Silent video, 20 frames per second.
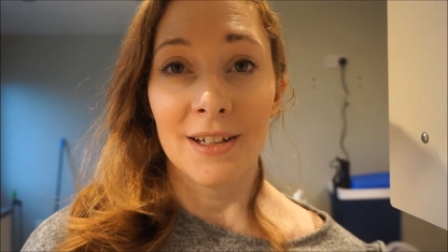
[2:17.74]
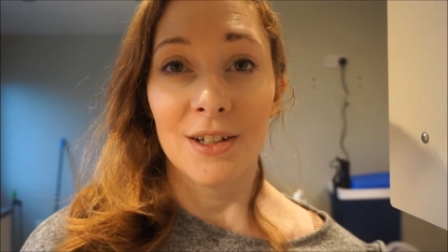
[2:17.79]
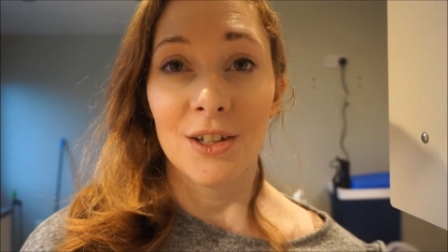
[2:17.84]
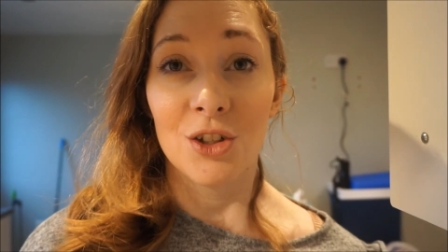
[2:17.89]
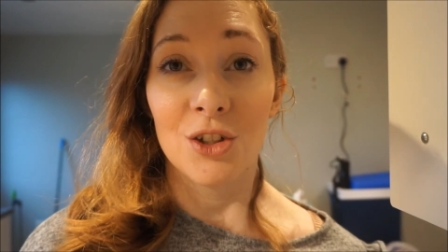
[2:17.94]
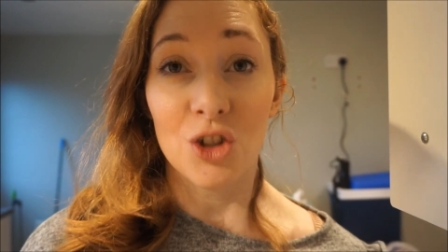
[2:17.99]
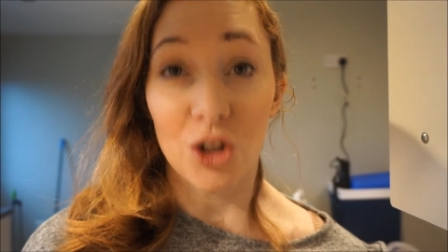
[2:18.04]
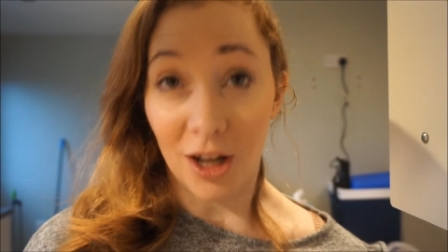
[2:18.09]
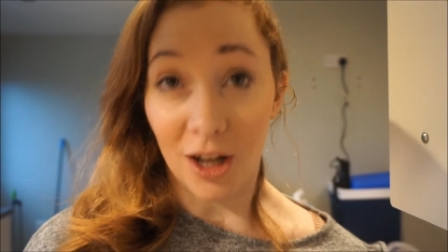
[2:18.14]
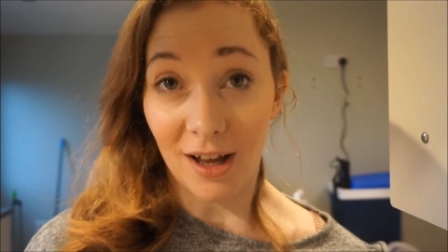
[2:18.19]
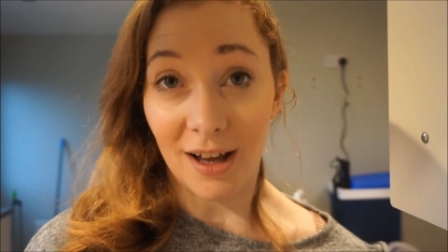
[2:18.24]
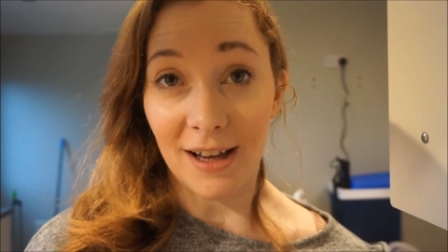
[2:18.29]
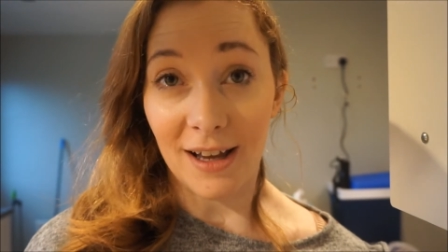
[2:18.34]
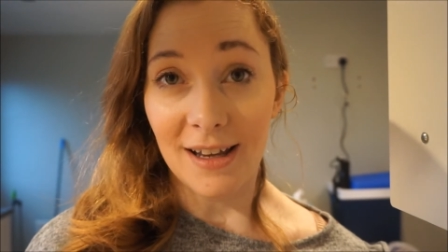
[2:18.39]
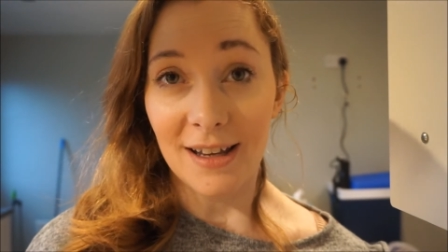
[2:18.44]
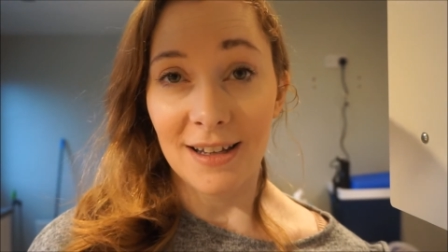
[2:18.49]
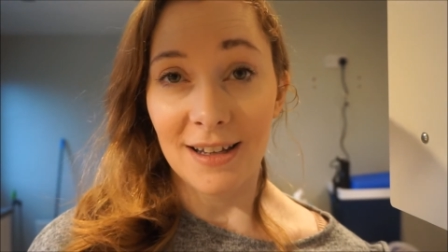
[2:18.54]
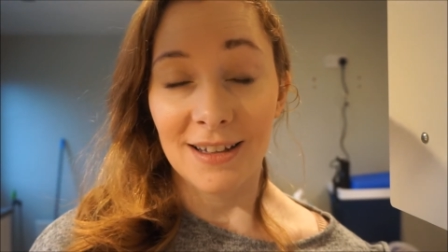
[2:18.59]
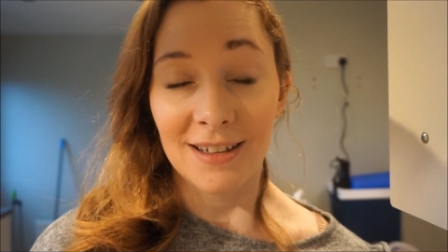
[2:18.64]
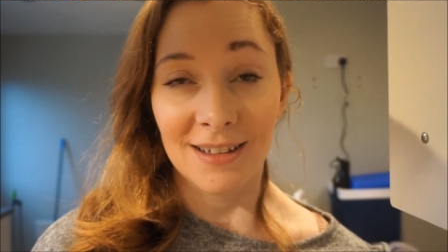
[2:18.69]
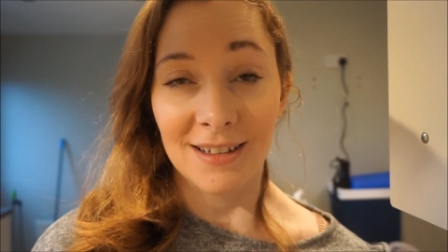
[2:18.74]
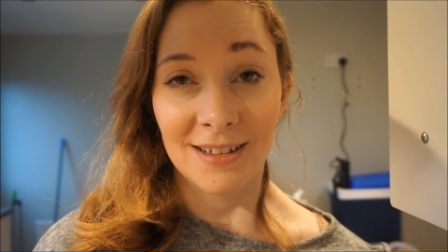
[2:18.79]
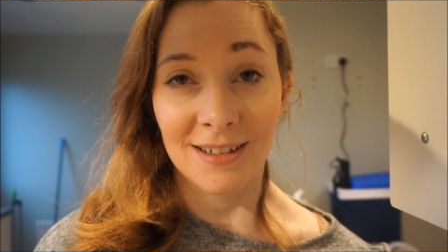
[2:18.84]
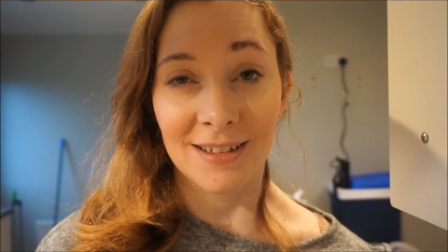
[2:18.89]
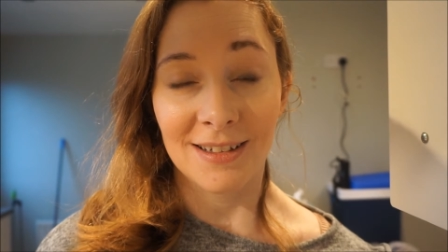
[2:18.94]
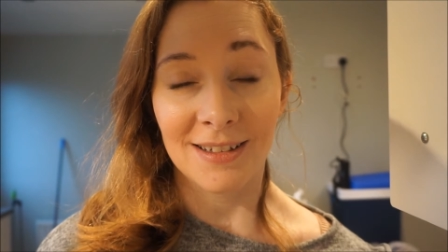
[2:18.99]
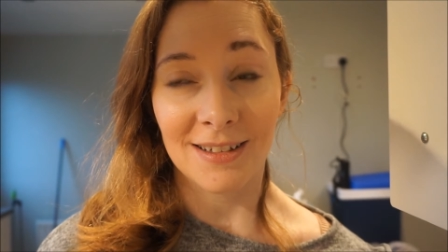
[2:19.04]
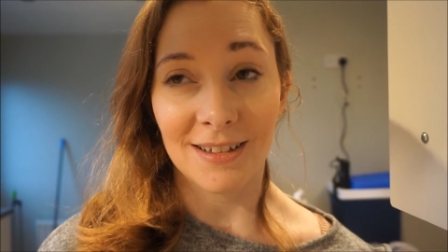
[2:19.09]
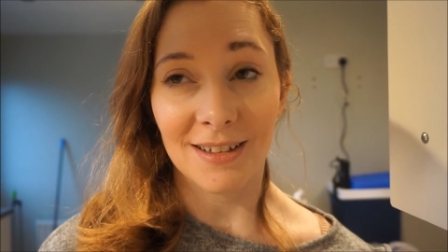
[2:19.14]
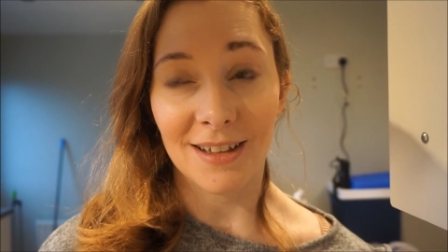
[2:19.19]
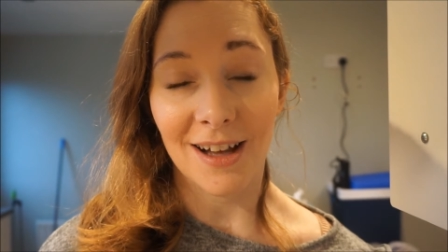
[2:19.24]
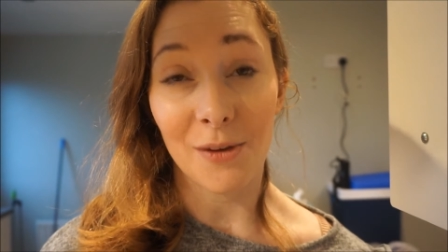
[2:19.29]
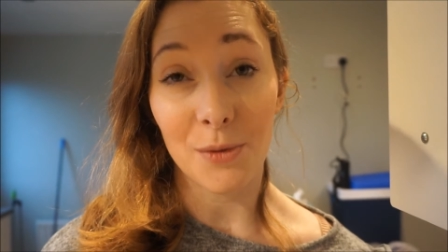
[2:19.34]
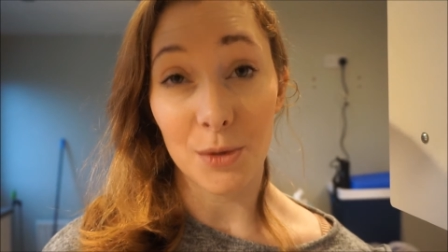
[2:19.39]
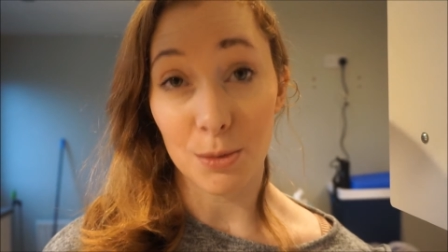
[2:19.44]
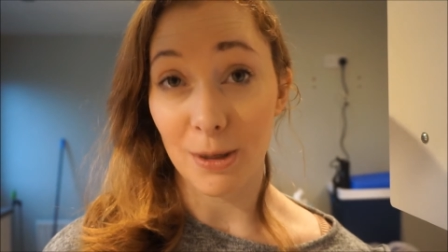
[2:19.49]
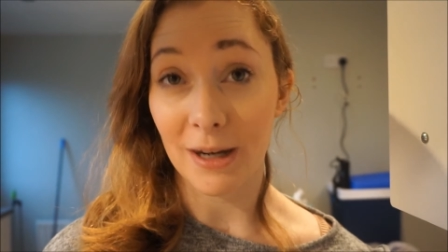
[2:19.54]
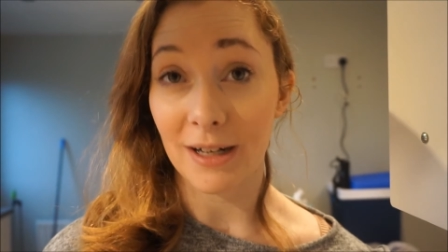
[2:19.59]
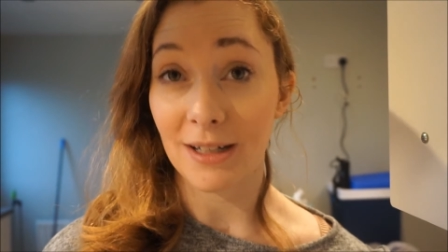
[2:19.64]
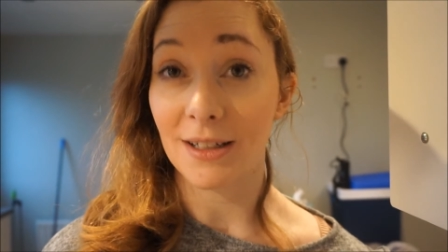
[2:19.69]
July, I was
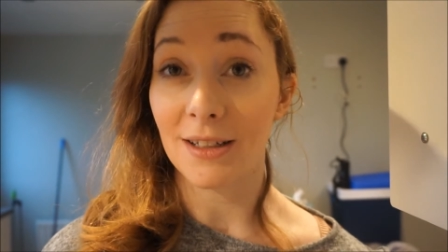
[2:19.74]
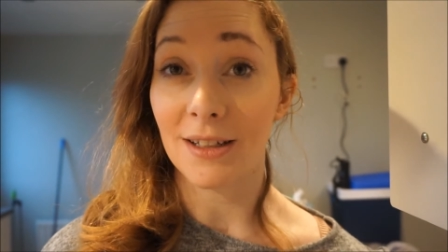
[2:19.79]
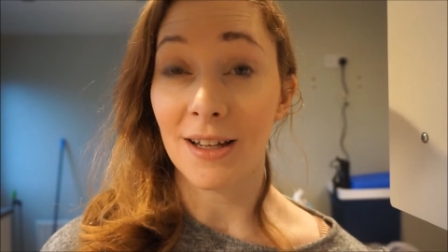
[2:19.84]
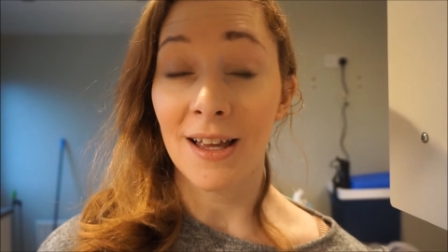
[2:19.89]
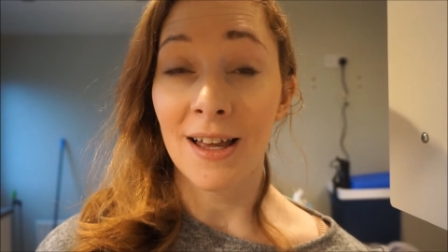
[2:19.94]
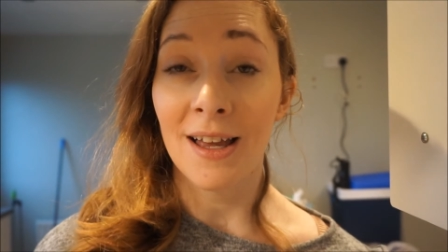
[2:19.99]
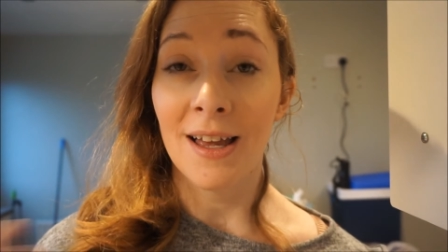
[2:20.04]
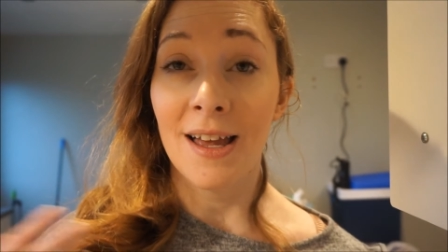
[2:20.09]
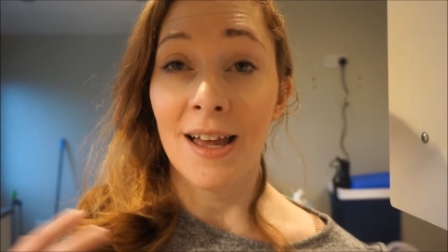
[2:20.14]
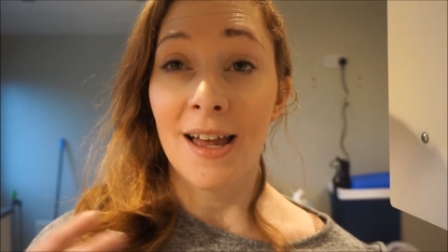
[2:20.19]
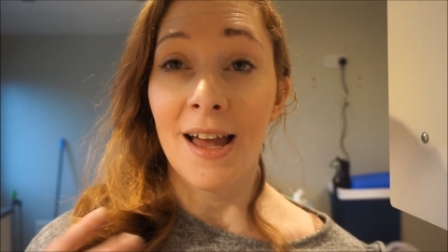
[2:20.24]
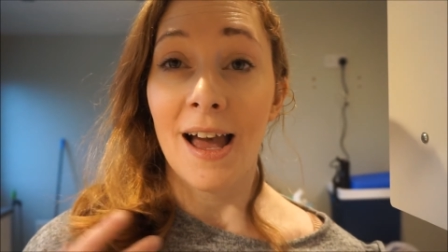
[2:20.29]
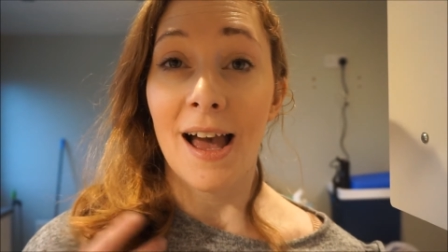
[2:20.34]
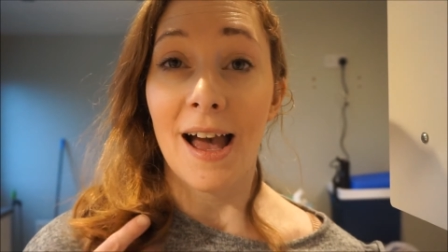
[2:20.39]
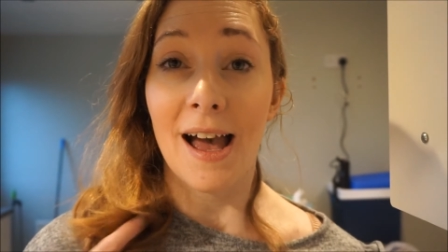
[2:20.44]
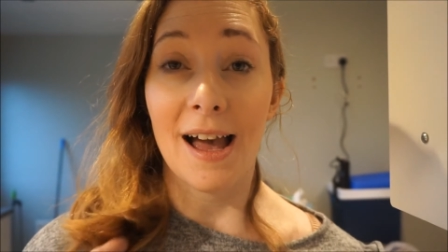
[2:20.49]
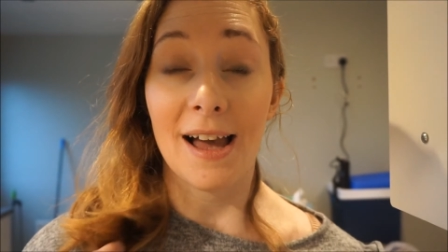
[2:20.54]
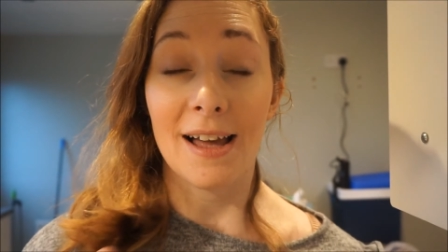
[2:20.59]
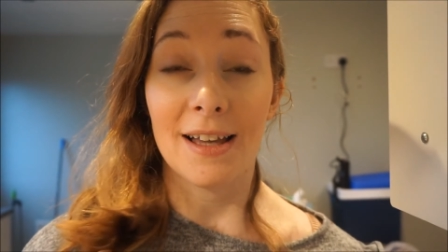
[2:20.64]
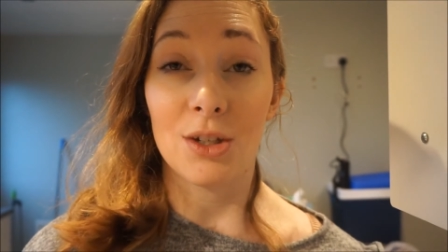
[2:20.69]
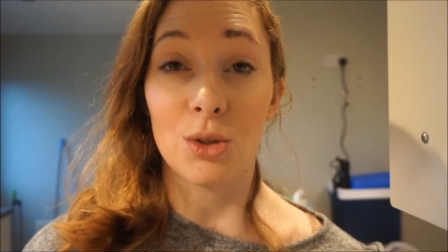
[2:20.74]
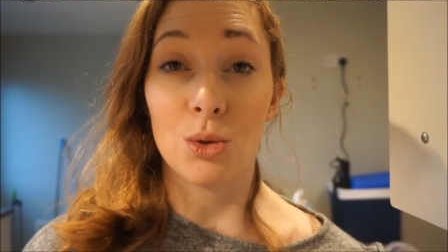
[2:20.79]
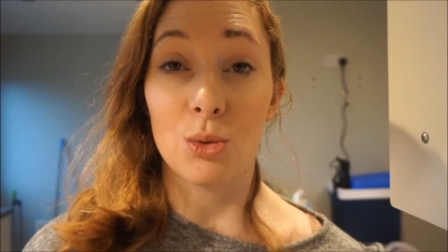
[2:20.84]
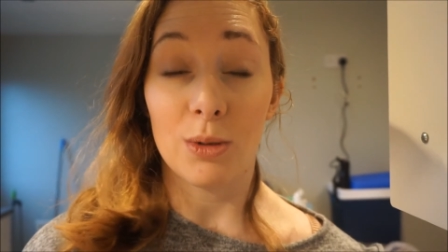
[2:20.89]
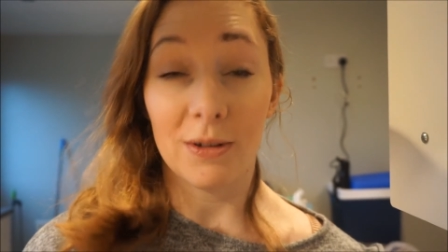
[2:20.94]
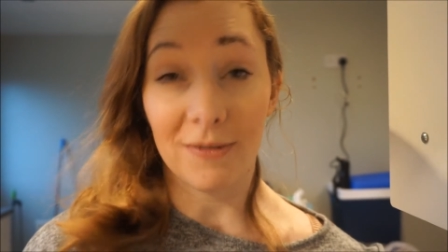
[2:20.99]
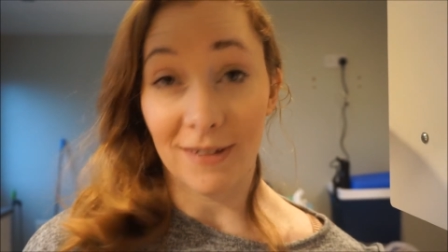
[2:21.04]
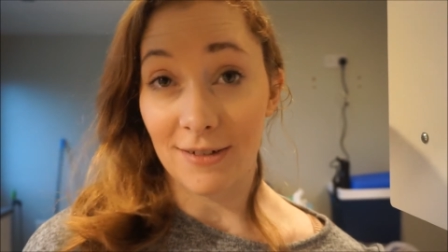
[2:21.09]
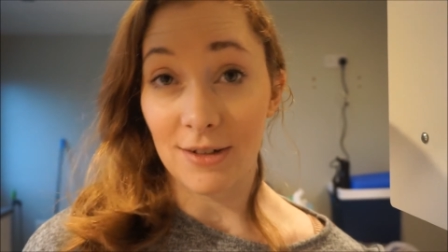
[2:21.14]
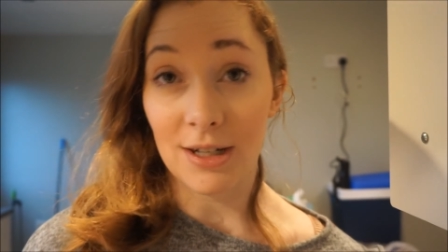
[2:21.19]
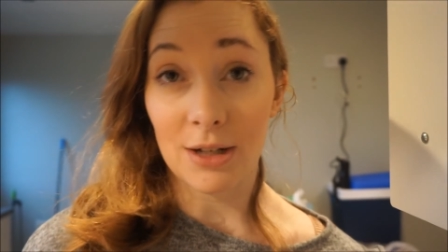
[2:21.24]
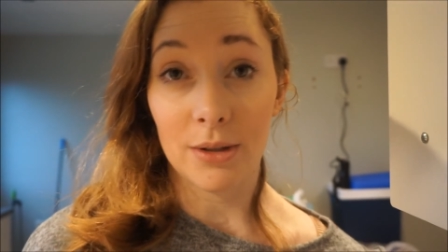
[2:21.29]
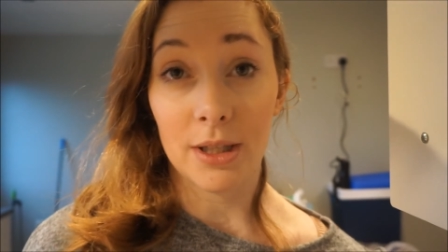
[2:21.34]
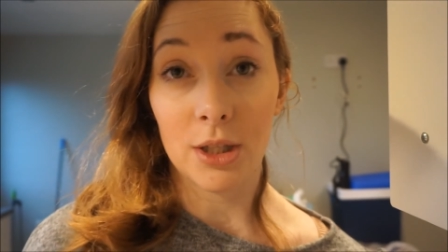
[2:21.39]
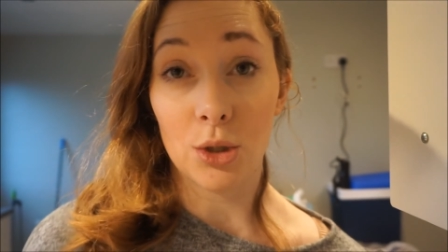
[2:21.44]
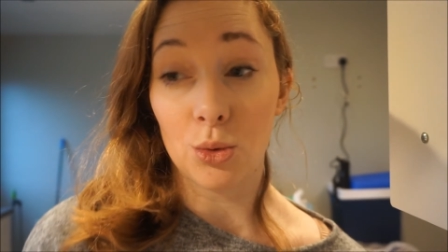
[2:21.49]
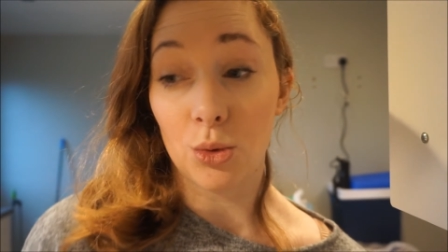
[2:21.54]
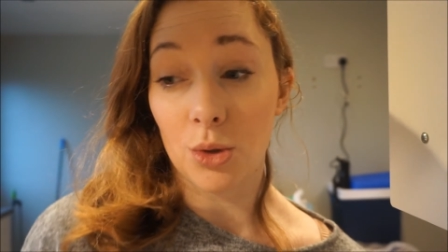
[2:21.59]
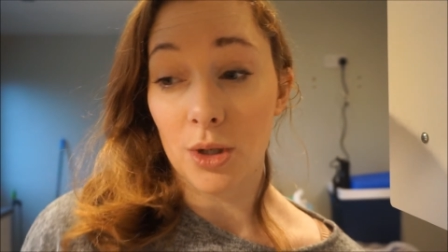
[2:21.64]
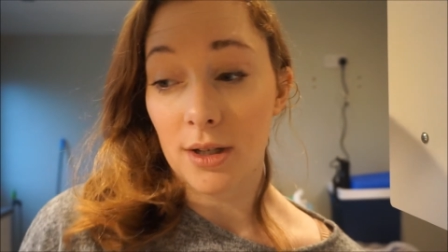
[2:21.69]
pregnant and we found out in
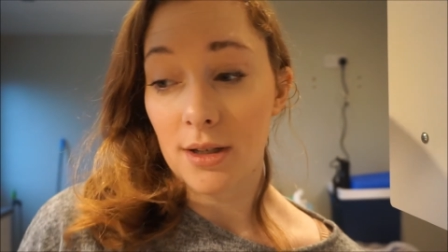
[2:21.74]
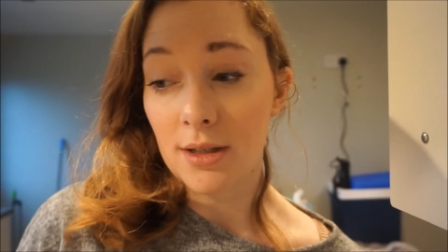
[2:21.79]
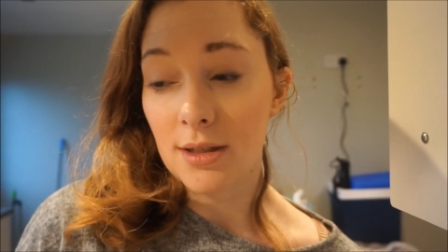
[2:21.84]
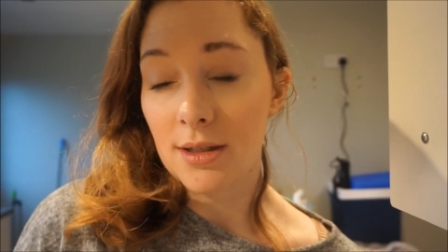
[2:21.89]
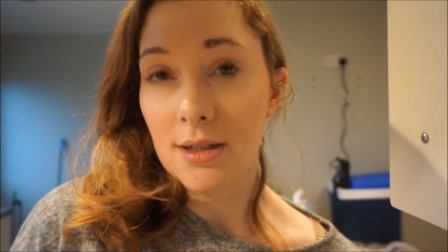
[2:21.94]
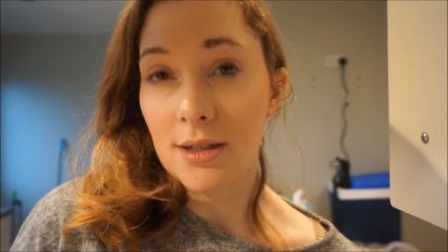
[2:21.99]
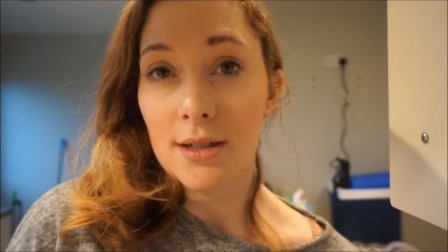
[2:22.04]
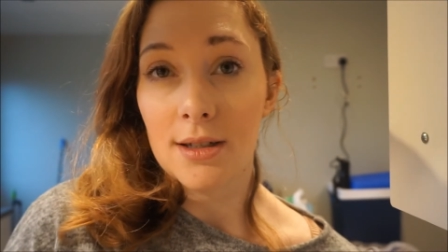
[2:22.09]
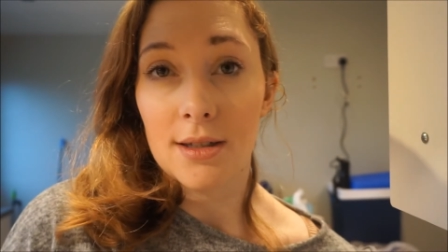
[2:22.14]
the August.